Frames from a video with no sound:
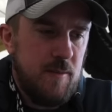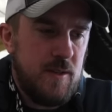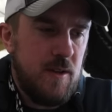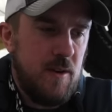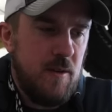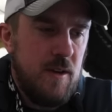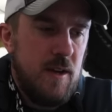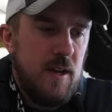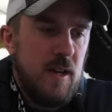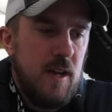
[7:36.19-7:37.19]
so
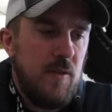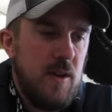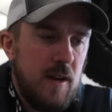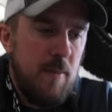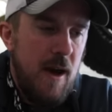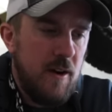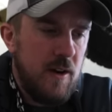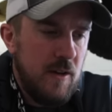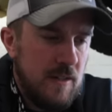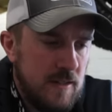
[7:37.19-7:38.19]
if you get a powder
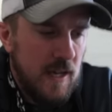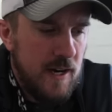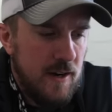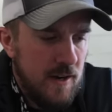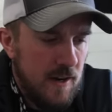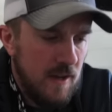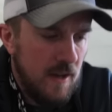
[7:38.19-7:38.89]
coated slider,